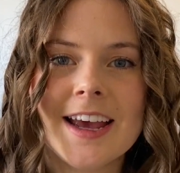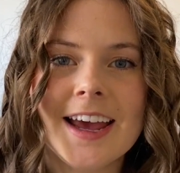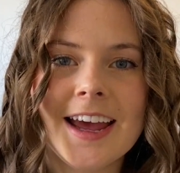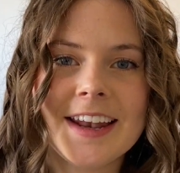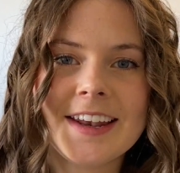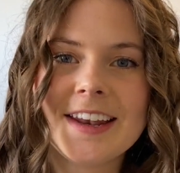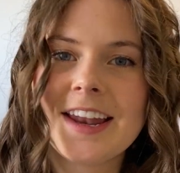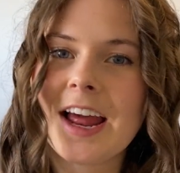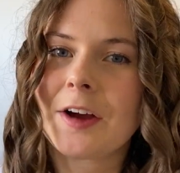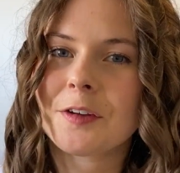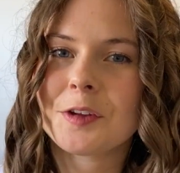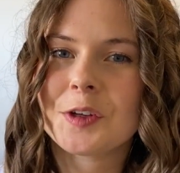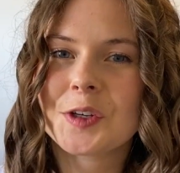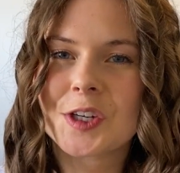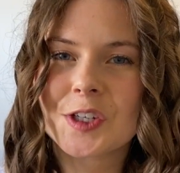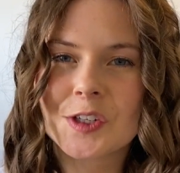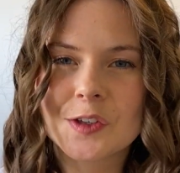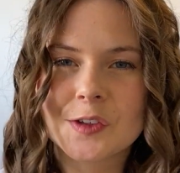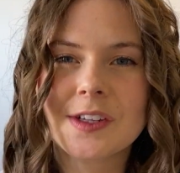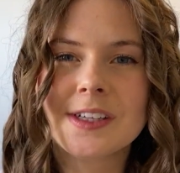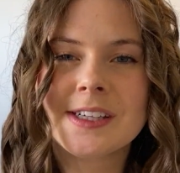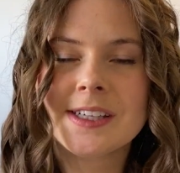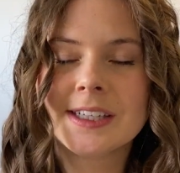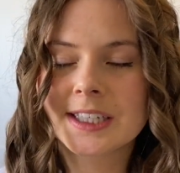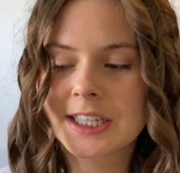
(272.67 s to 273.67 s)
Now you can do
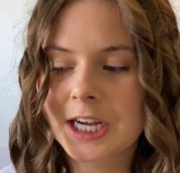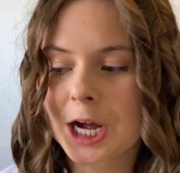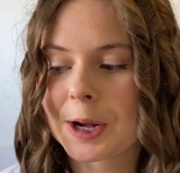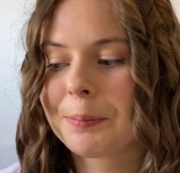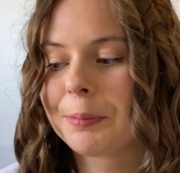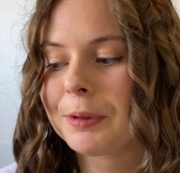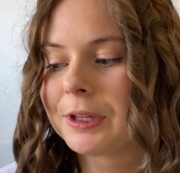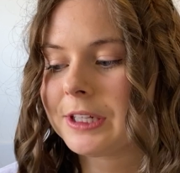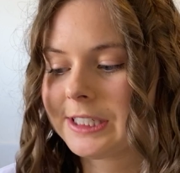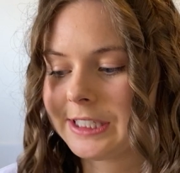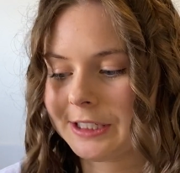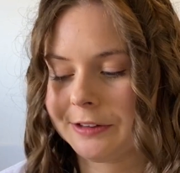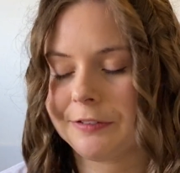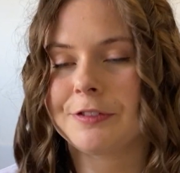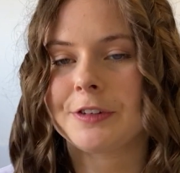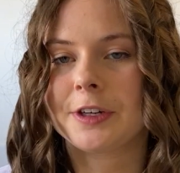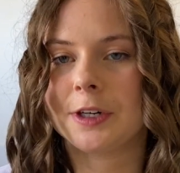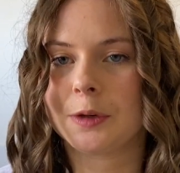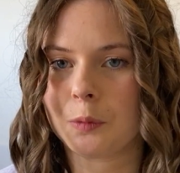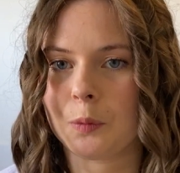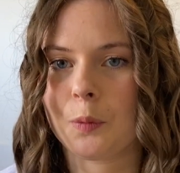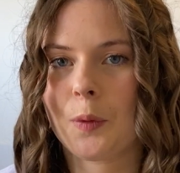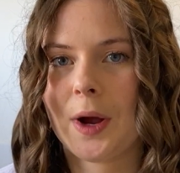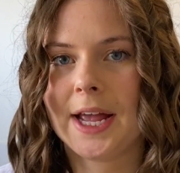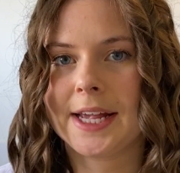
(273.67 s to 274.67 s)
this a couple of
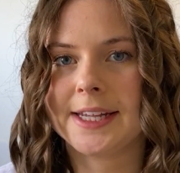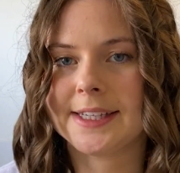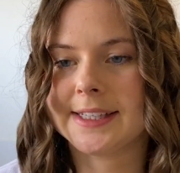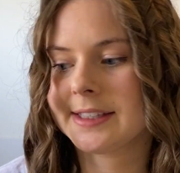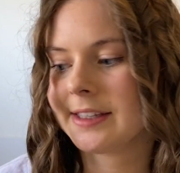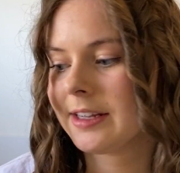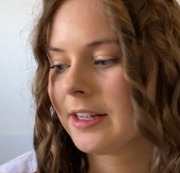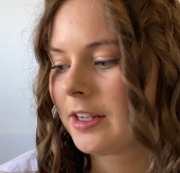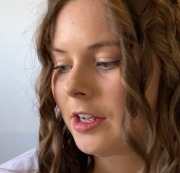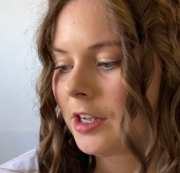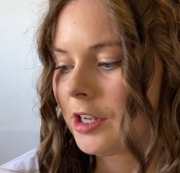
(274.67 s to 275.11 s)
different ways.